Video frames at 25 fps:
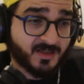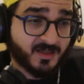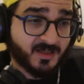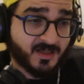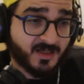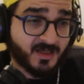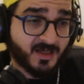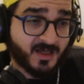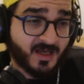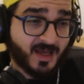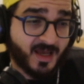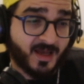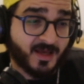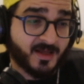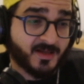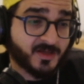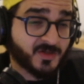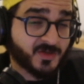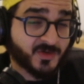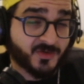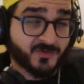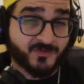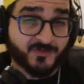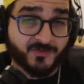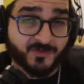and you're
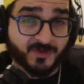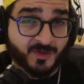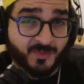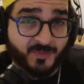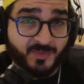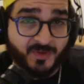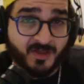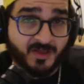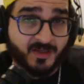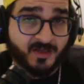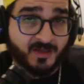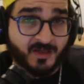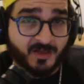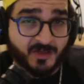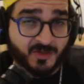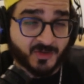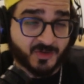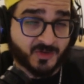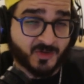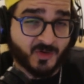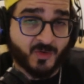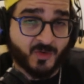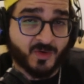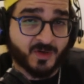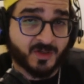flipping and you're
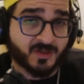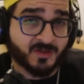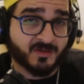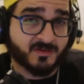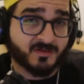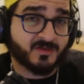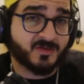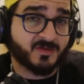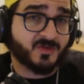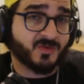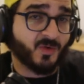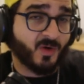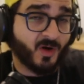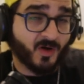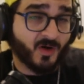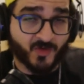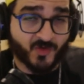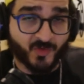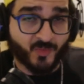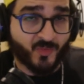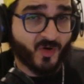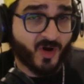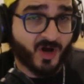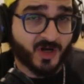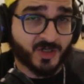going to other
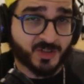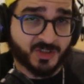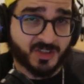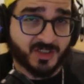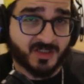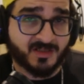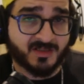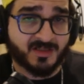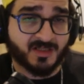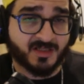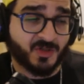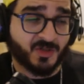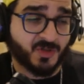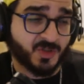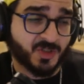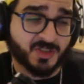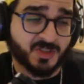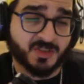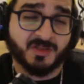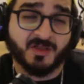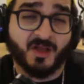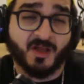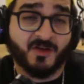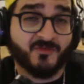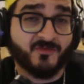projects, and you're just
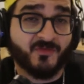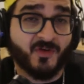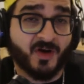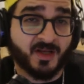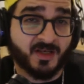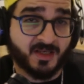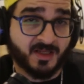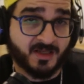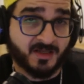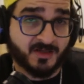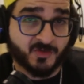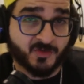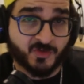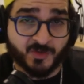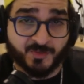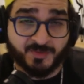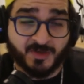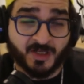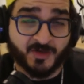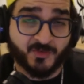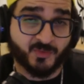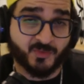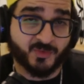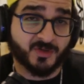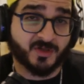not finding Drip
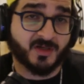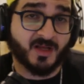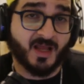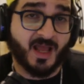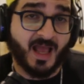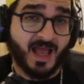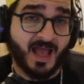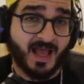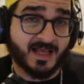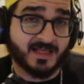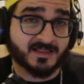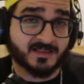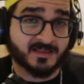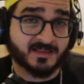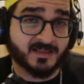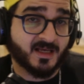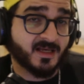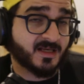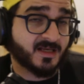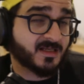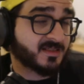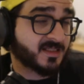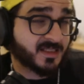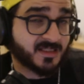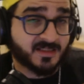Network as
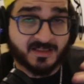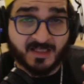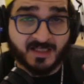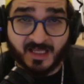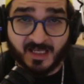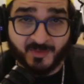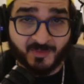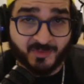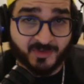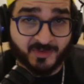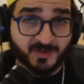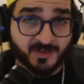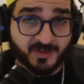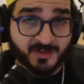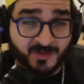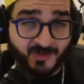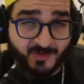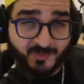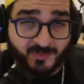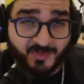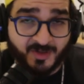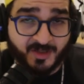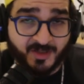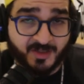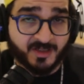sustainable in your
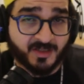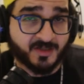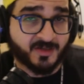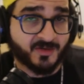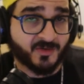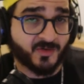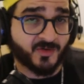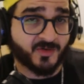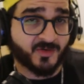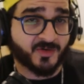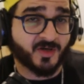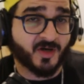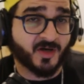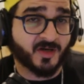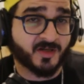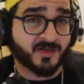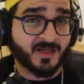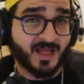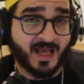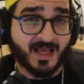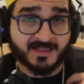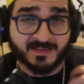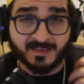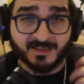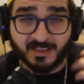opinion, or not
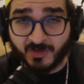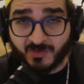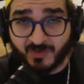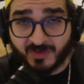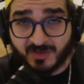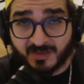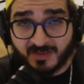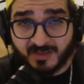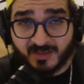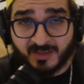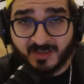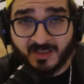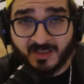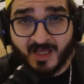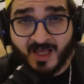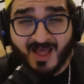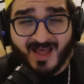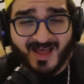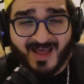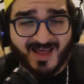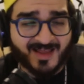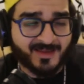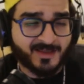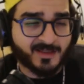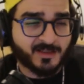as interesting,
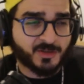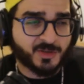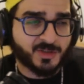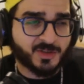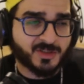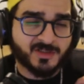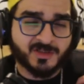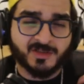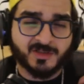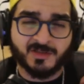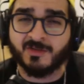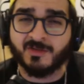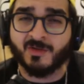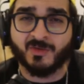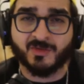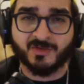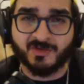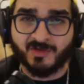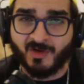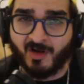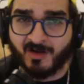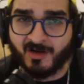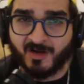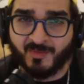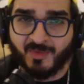then just don't
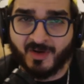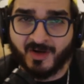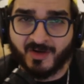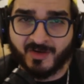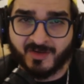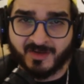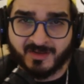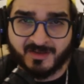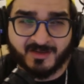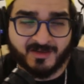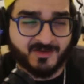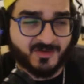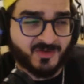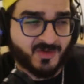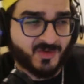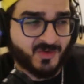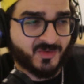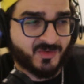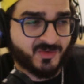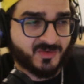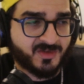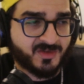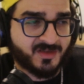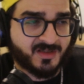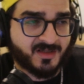talk about it.
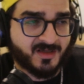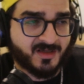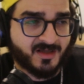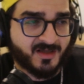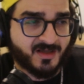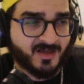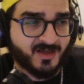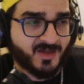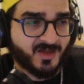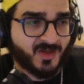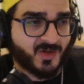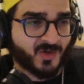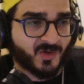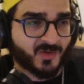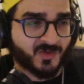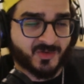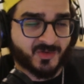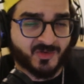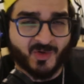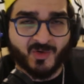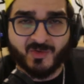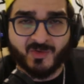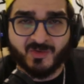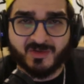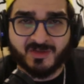Don't, you know,
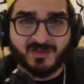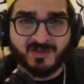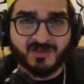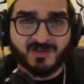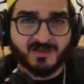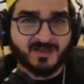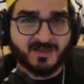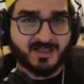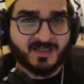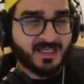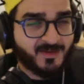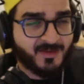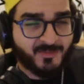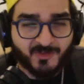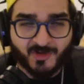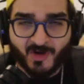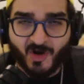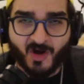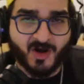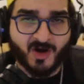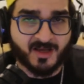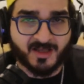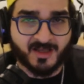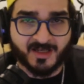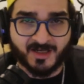don't keep
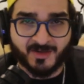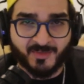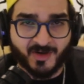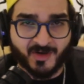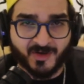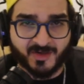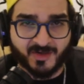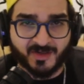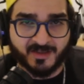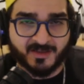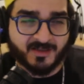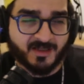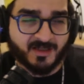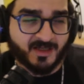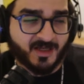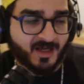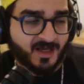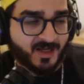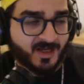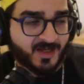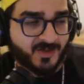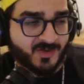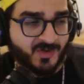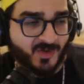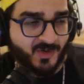talking about it.
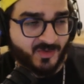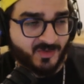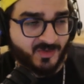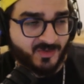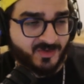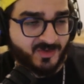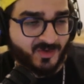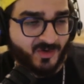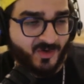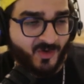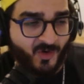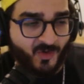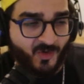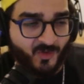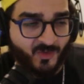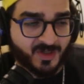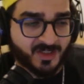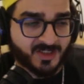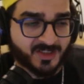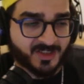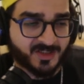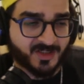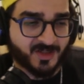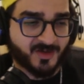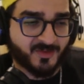Don't
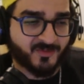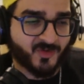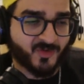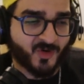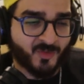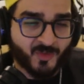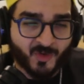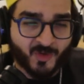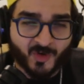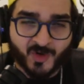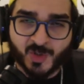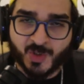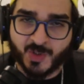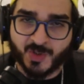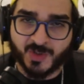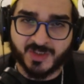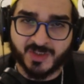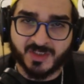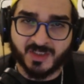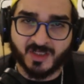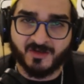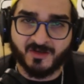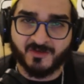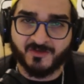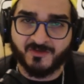always promote
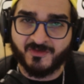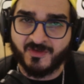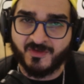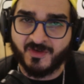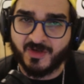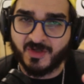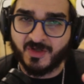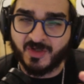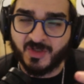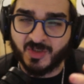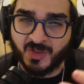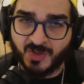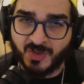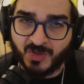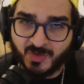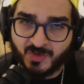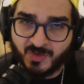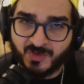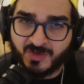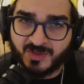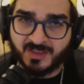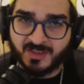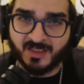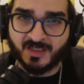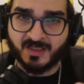yourself
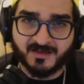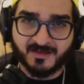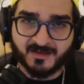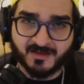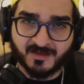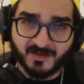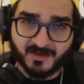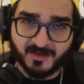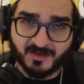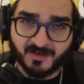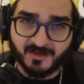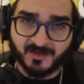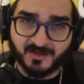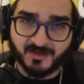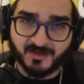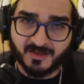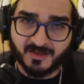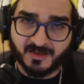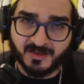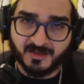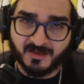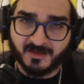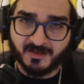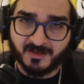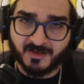using uh,
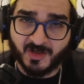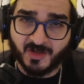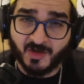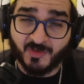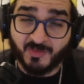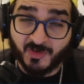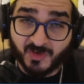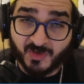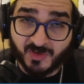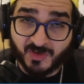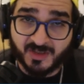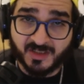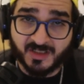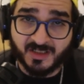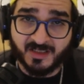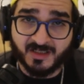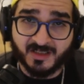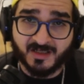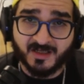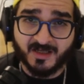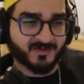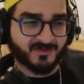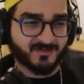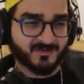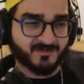community
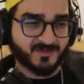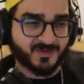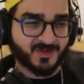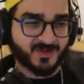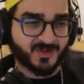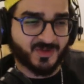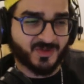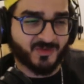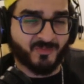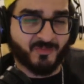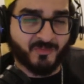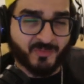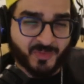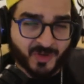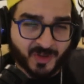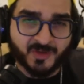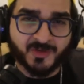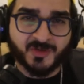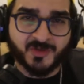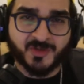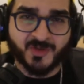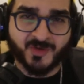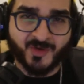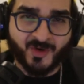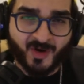to build
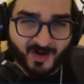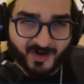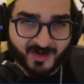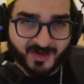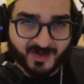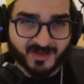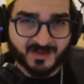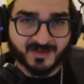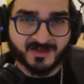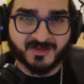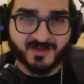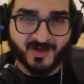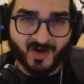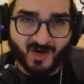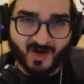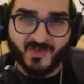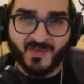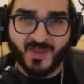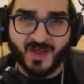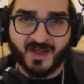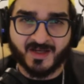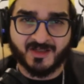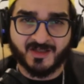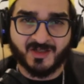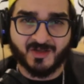your audience on
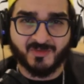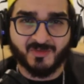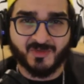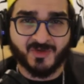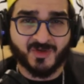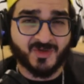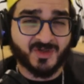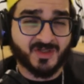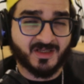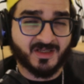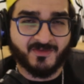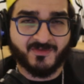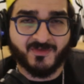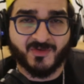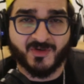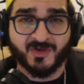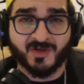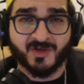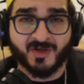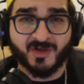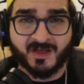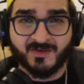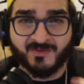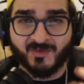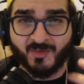that community if you're
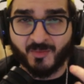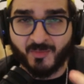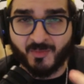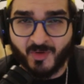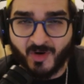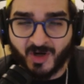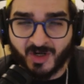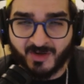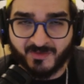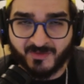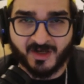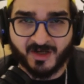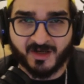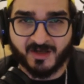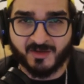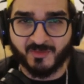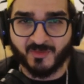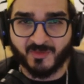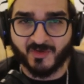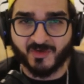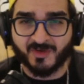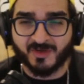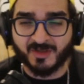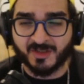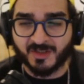not even part of it
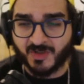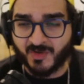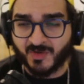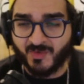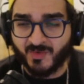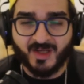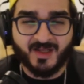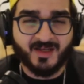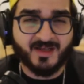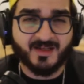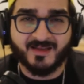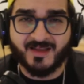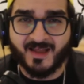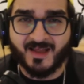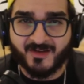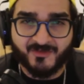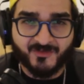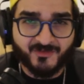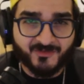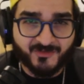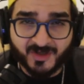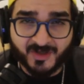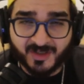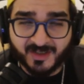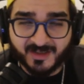anymore. And creating that F
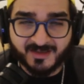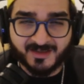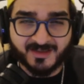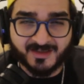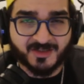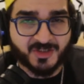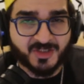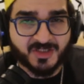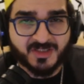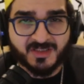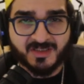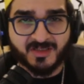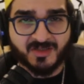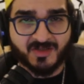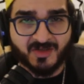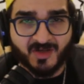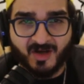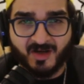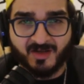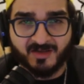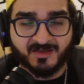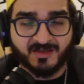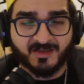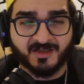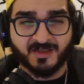U D is just
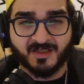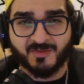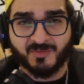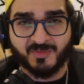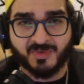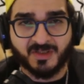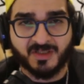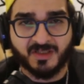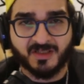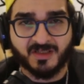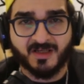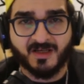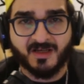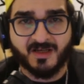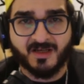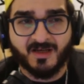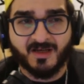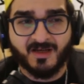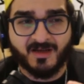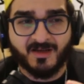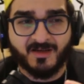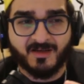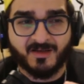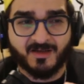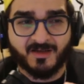not going to be
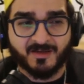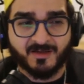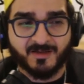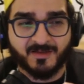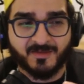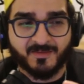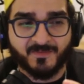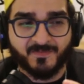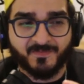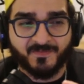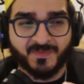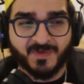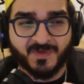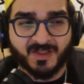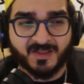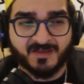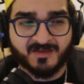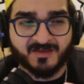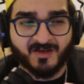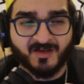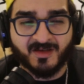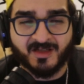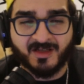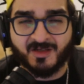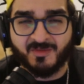um, it's
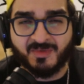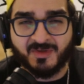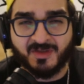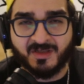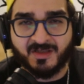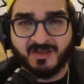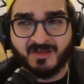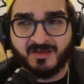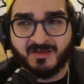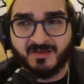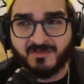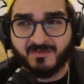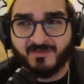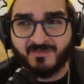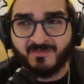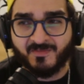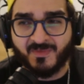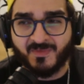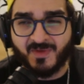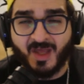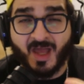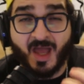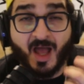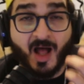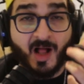not going to be
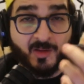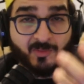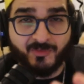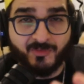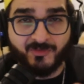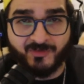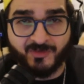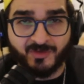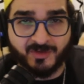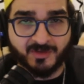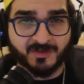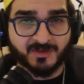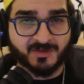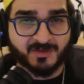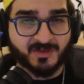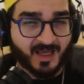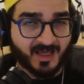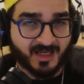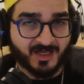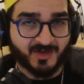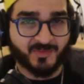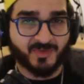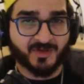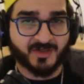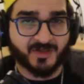helpful to
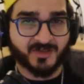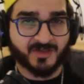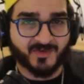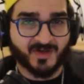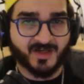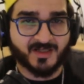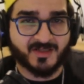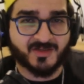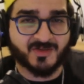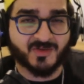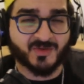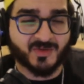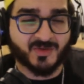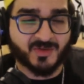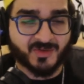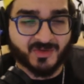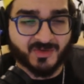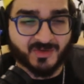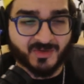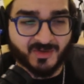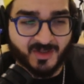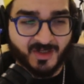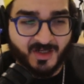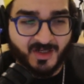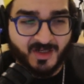anybody, right? So you're
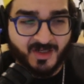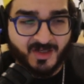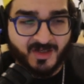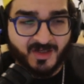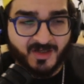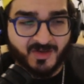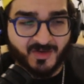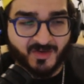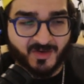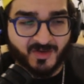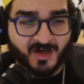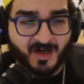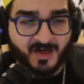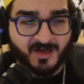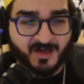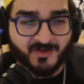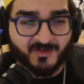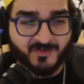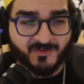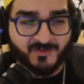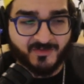you're kind of